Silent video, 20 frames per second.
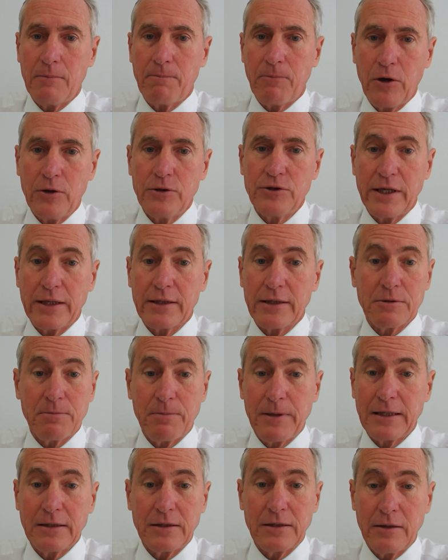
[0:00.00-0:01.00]
project that's
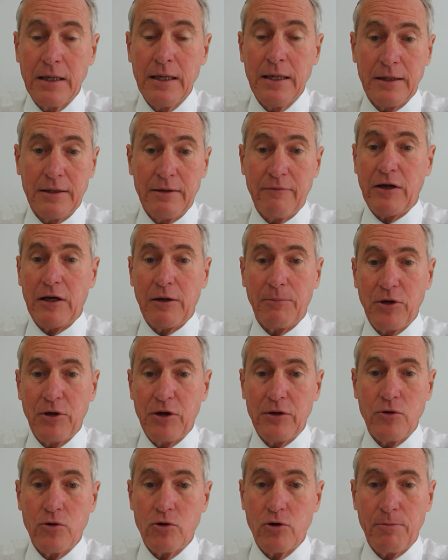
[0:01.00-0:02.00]
being developed
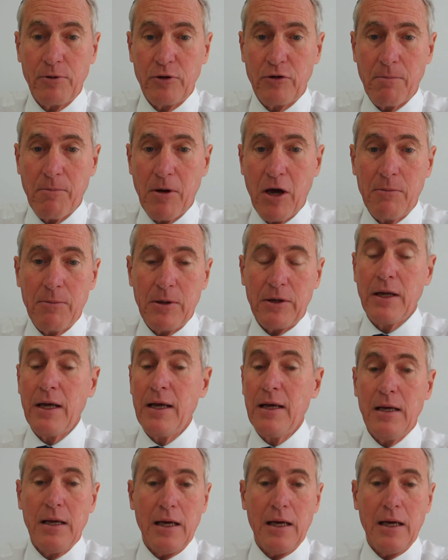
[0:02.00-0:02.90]
in Europe at the moment.